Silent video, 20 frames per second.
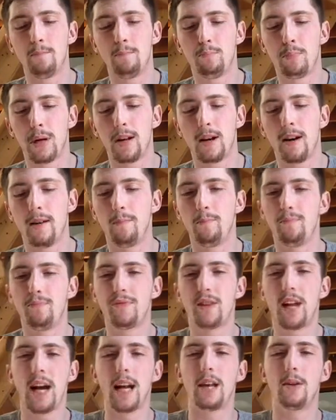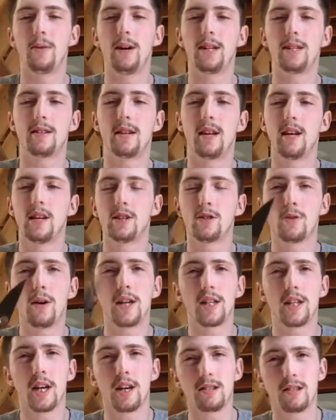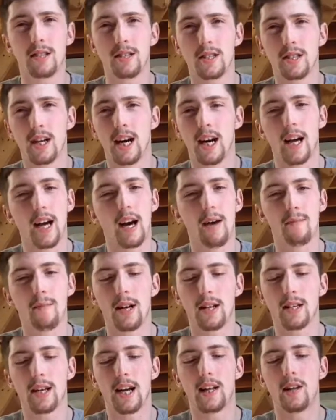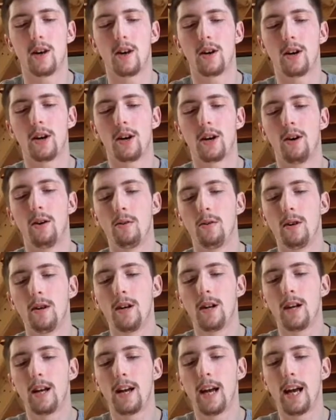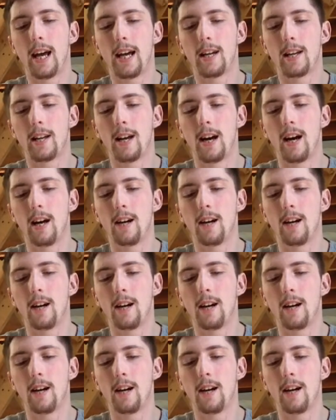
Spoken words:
But anyways, so I touched this guy up not that long ago, and